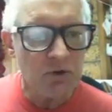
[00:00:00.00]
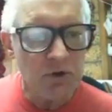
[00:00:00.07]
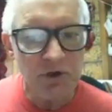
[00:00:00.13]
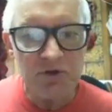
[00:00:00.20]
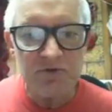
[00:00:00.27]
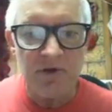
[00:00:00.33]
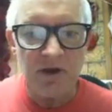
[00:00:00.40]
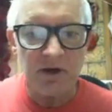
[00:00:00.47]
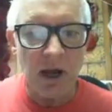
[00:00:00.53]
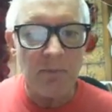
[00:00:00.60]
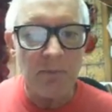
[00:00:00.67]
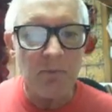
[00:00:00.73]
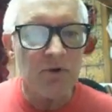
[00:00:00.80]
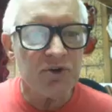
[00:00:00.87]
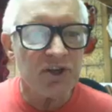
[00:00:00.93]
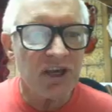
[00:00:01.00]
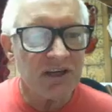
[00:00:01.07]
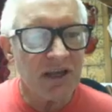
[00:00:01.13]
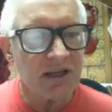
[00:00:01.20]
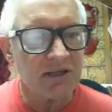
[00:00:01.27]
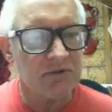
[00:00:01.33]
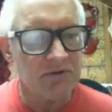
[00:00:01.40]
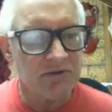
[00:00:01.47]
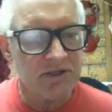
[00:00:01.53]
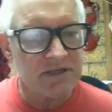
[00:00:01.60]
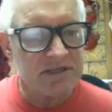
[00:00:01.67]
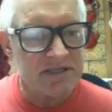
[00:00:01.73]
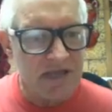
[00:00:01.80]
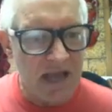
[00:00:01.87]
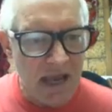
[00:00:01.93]
2 years later. I'm going to connect to
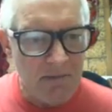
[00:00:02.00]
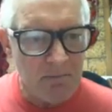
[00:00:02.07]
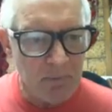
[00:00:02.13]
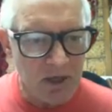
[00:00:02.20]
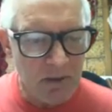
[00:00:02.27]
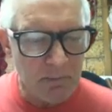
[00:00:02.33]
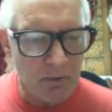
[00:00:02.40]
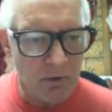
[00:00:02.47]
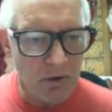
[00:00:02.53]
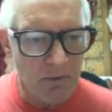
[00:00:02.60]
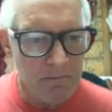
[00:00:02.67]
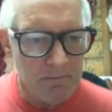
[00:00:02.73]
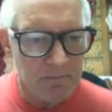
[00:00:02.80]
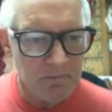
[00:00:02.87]
these same people.